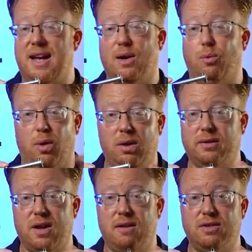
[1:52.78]
not a
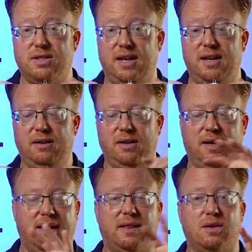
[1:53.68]
world novelty here, you
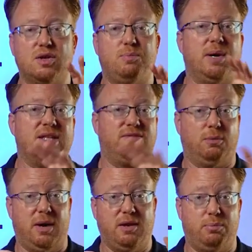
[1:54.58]
can get those pins
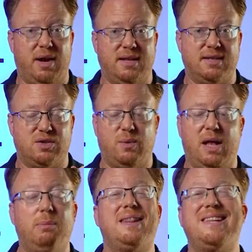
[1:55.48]
from other brands as
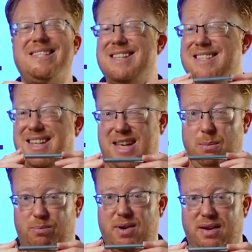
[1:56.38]
well, but this is a
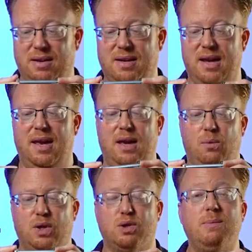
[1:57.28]
Kipp product,
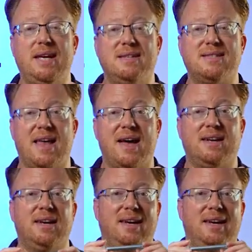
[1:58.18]
which means that